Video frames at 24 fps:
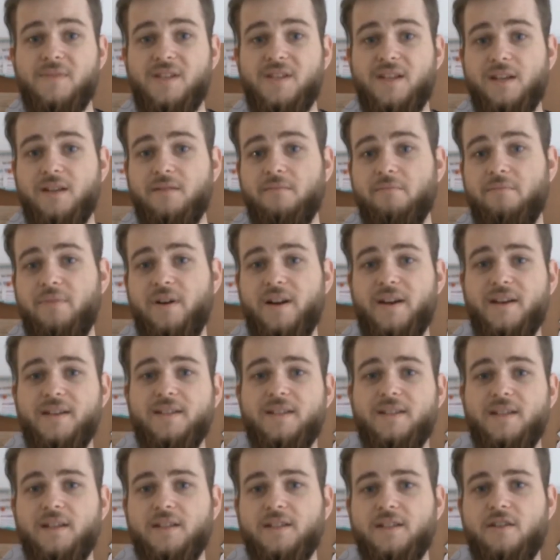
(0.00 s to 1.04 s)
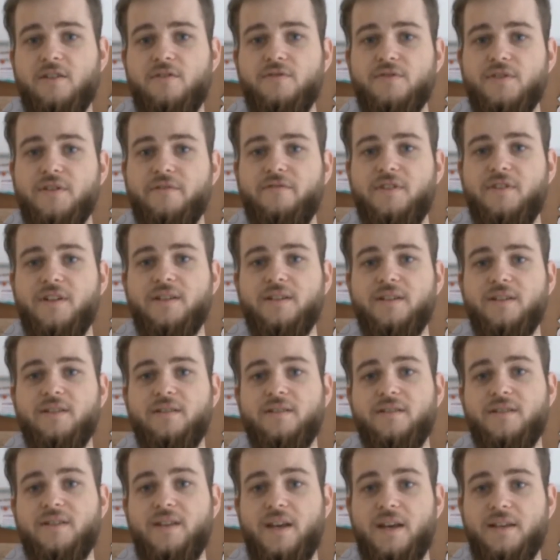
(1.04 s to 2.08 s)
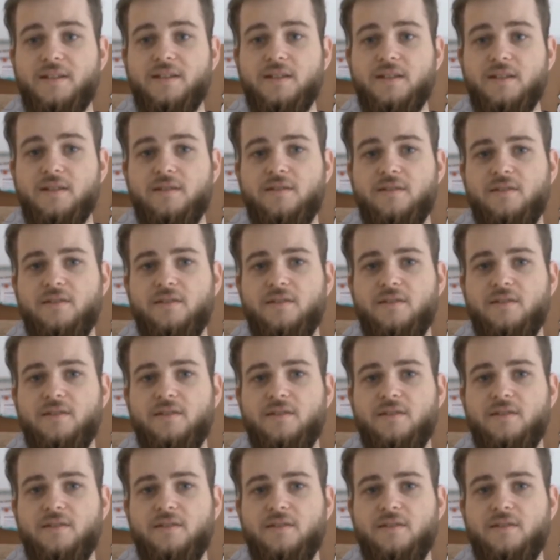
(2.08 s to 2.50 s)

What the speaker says: taking place exclusively in a desert.